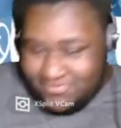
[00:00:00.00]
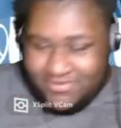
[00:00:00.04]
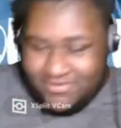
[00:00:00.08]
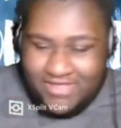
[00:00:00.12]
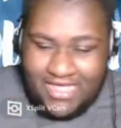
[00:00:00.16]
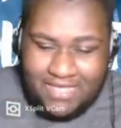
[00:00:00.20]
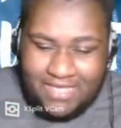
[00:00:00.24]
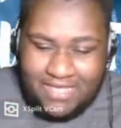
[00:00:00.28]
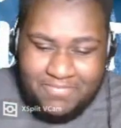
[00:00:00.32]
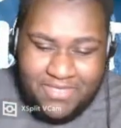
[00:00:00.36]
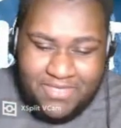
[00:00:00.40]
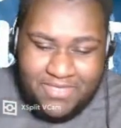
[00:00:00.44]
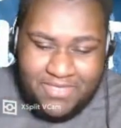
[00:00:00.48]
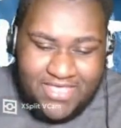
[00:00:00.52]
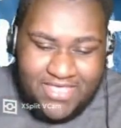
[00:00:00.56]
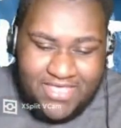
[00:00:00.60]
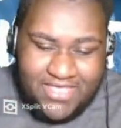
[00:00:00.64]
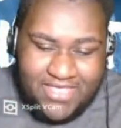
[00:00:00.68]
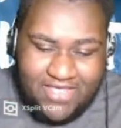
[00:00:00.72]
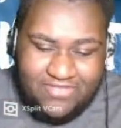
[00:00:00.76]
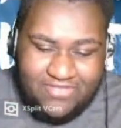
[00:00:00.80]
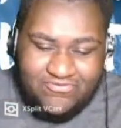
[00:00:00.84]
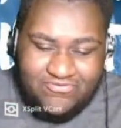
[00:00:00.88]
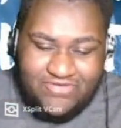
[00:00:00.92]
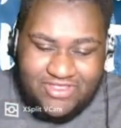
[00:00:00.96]
been gay 3
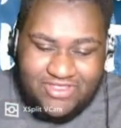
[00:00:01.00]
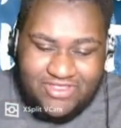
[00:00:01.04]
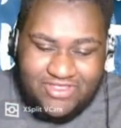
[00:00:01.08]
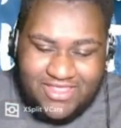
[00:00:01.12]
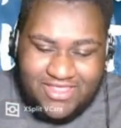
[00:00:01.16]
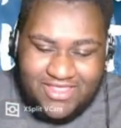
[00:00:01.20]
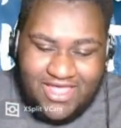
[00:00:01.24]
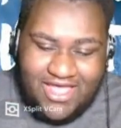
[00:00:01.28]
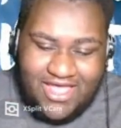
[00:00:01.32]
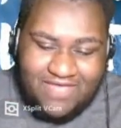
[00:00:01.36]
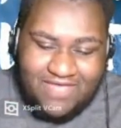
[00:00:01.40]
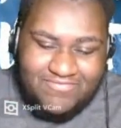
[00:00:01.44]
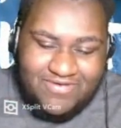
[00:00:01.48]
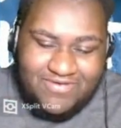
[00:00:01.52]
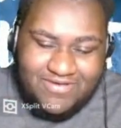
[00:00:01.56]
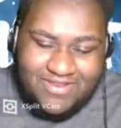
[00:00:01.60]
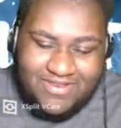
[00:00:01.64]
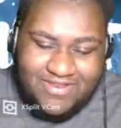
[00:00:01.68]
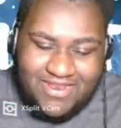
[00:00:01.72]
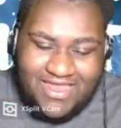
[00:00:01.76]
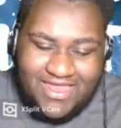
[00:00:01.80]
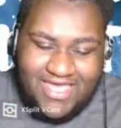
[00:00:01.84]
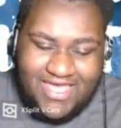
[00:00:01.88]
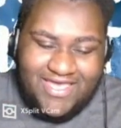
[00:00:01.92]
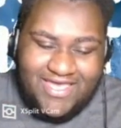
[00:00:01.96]
times, but like,
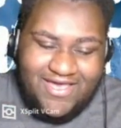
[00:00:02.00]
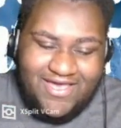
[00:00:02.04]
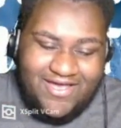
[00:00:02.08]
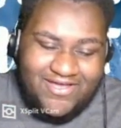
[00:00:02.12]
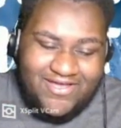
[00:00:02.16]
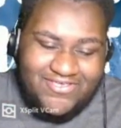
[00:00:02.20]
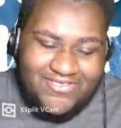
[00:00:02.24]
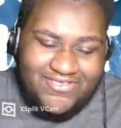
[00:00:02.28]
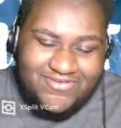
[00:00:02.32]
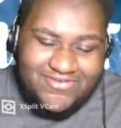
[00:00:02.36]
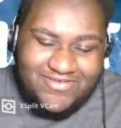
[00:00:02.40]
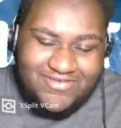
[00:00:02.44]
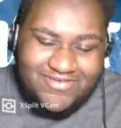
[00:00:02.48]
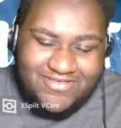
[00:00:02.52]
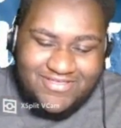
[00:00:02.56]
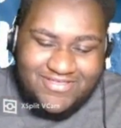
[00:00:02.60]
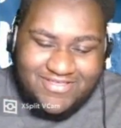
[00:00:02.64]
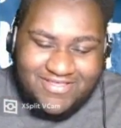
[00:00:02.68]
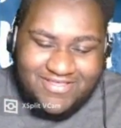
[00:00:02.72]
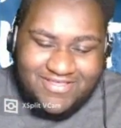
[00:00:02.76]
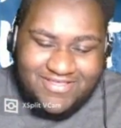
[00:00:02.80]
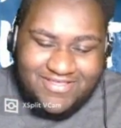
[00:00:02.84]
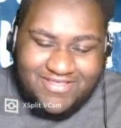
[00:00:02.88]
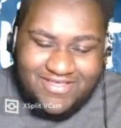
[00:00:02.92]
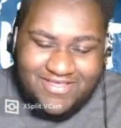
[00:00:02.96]
are you...
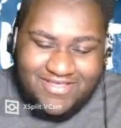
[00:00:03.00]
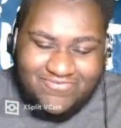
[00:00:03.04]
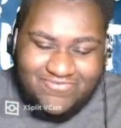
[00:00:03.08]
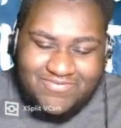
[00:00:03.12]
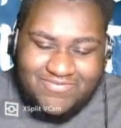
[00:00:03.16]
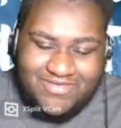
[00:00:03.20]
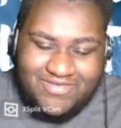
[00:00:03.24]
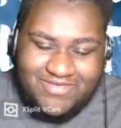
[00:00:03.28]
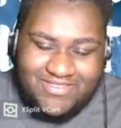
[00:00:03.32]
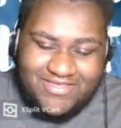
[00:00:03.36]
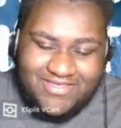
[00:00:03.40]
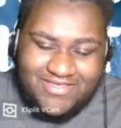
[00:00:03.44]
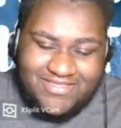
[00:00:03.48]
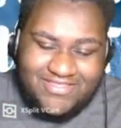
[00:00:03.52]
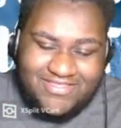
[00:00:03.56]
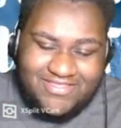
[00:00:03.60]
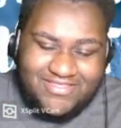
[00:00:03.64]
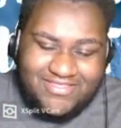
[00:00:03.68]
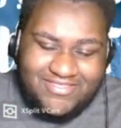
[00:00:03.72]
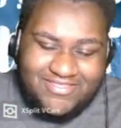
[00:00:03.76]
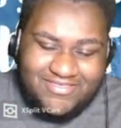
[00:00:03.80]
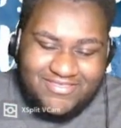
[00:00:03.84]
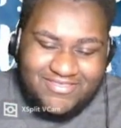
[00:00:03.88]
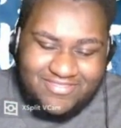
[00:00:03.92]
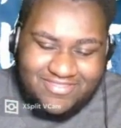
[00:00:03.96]
Women, this
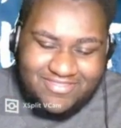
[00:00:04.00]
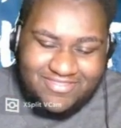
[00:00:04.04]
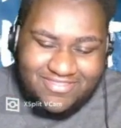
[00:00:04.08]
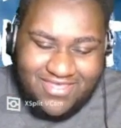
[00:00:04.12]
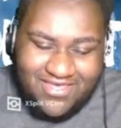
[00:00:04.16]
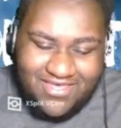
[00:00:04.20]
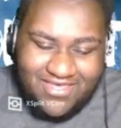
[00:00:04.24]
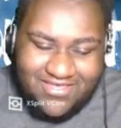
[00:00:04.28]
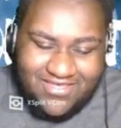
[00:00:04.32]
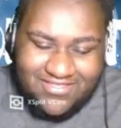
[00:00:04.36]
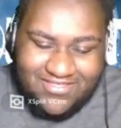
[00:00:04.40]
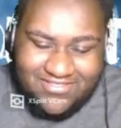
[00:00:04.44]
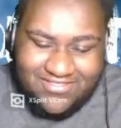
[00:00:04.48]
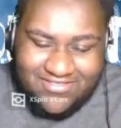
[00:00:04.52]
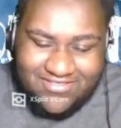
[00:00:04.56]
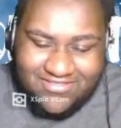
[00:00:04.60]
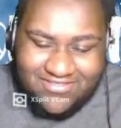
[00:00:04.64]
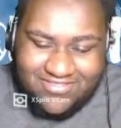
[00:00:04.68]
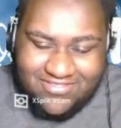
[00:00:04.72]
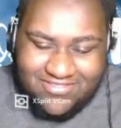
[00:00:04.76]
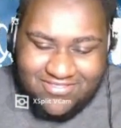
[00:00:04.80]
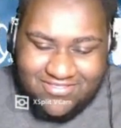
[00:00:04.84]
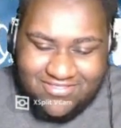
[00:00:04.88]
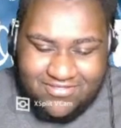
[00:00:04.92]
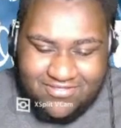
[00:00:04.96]
is
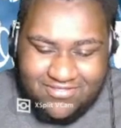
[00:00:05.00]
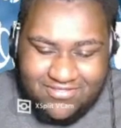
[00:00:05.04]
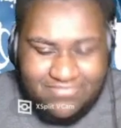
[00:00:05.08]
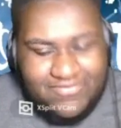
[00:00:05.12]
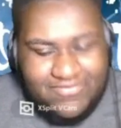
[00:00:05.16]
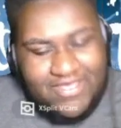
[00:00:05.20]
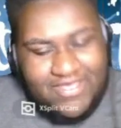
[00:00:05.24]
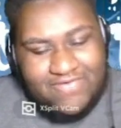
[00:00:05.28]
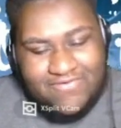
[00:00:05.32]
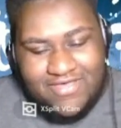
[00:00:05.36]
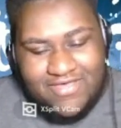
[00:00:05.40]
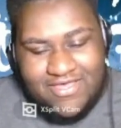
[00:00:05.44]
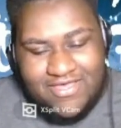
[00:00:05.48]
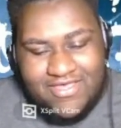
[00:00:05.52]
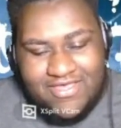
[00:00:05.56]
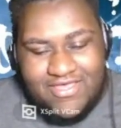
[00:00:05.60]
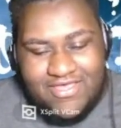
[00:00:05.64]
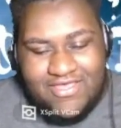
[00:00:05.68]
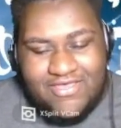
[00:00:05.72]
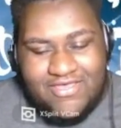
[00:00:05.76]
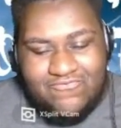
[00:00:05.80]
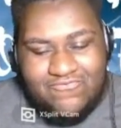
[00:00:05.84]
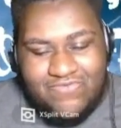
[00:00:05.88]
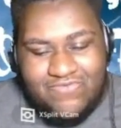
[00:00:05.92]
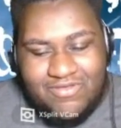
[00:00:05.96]
wait, what?
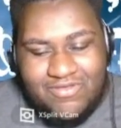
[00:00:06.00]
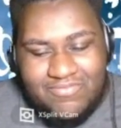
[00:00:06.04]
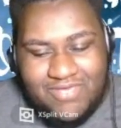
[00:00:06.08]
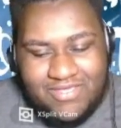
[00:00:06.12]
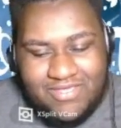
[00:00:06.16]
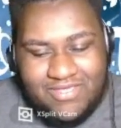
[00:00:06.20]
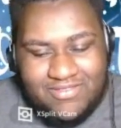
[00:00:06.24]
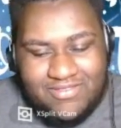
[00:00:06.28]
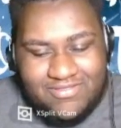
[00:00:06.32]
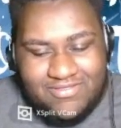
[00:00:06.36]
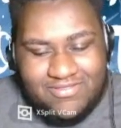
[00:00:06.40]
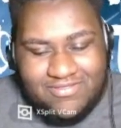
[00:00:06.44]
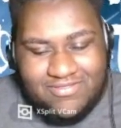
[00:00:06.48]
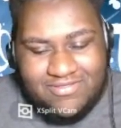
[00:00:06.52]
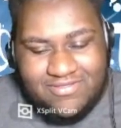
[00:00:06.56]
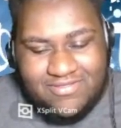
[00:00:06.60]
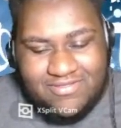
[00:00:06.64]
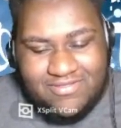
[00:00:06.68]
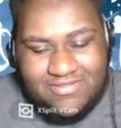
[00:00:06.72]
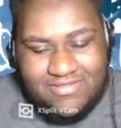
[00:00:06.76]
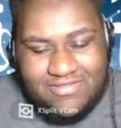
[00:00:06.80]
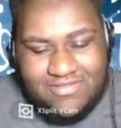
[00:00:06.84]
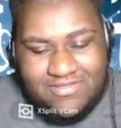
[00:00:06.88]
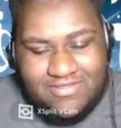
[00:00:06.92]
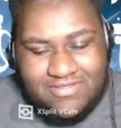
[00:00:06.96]
Women,
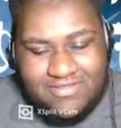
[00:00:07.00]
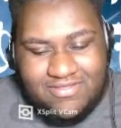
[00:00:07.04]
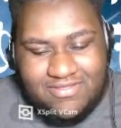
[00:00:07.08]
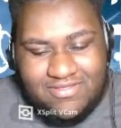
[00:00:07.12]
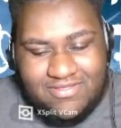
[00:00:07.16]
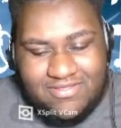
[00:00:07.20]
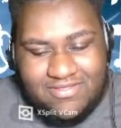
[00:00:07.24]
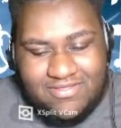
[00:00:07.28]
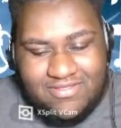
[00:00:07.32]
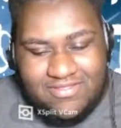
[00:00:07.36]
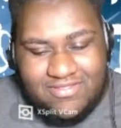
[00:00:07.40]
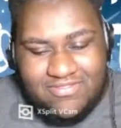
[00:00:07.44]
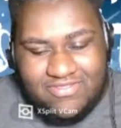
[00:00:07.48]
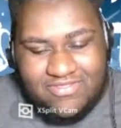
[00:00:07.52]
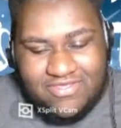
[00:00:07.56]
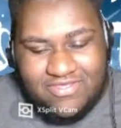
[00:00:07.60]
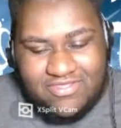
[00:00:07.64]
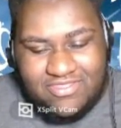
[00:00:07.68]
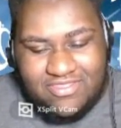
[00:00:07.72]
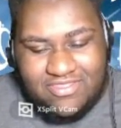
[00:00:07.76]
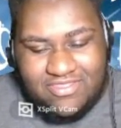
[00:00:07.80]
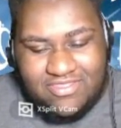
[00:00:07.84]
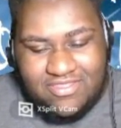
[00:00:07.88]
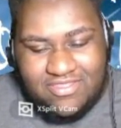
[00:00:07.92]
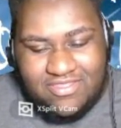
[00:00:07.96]
this
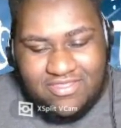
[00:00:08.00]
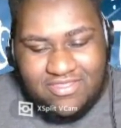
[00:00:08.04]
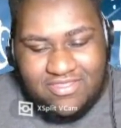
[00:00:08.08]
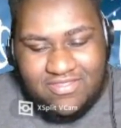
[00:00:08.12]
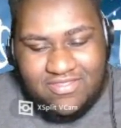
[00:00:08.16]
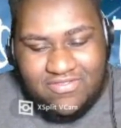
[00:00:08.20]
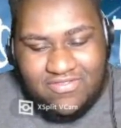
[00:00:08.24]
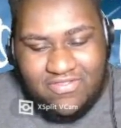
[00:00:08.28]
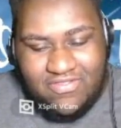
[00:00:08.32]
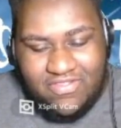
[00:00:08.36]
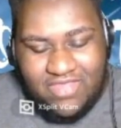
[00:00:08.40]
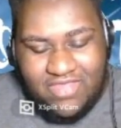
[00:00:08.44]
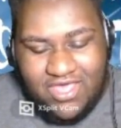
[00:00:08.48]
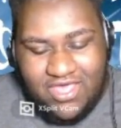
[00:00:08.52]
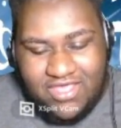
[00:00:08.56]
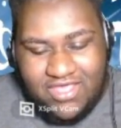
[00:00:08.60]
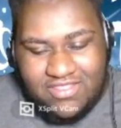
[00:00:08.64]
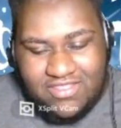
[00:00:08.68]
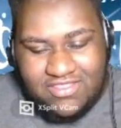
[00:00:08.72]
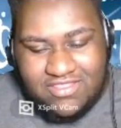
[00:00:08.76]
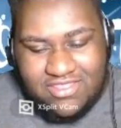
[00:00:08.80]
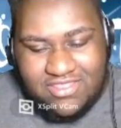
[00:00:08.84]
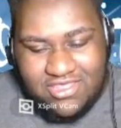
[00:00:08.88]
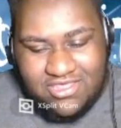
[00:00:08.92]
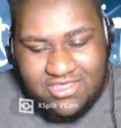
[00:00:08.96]
like
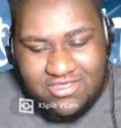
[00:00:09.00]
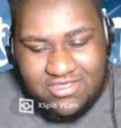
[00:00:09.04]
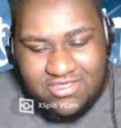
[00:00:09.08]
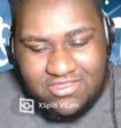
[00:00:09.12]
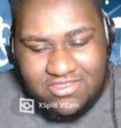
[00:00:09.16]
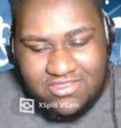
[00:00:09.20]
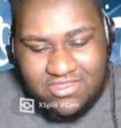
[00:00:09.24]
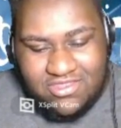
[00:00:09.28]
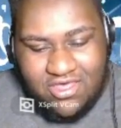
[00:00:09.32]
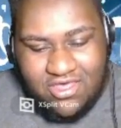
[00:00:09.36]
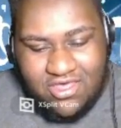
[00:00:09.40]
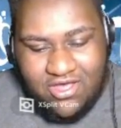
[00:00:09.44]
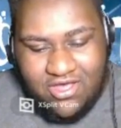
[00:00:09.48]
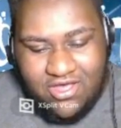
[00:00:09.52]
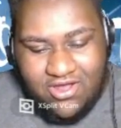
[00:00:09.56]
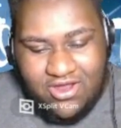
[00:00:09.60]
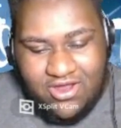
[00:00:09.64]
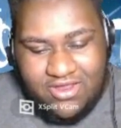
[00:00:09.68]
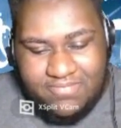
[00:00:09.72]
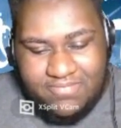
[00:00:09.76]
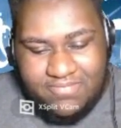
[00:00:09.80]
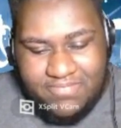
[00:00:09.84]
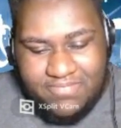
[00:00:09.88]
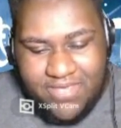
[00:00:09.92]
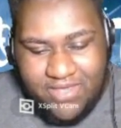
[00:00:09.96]
this are
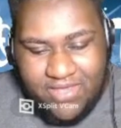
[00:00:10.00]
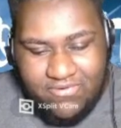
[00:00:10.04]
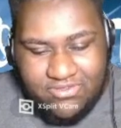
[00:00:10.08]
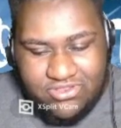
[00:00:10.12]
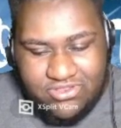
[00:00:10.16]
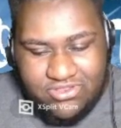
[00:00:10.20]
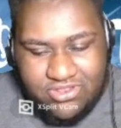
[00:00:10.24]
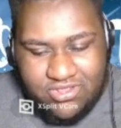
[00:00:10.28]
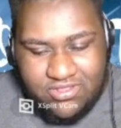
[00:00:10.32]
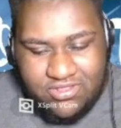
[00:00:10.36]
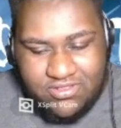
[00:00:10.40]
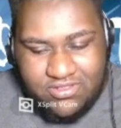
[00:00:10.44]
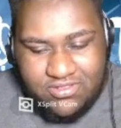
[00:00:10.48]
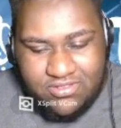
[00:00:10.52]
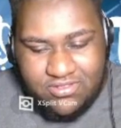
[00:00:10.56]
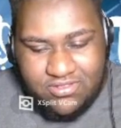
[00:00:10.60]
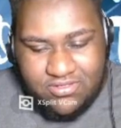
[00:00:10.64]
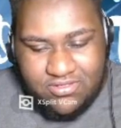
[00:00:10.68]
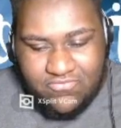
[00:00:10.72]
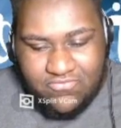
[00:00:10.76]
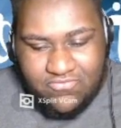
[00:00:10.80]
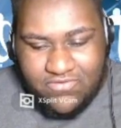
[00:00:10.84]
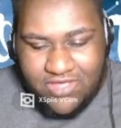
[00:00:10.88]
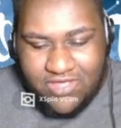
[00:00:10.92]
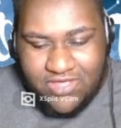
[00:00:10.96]
embarrassing.
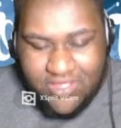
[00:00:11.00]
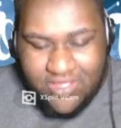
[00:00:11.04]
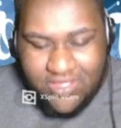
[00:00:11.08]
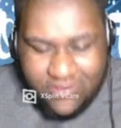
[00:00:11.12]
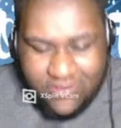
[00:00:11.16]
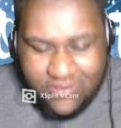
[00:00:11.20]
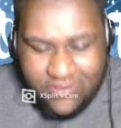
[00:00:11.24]
What?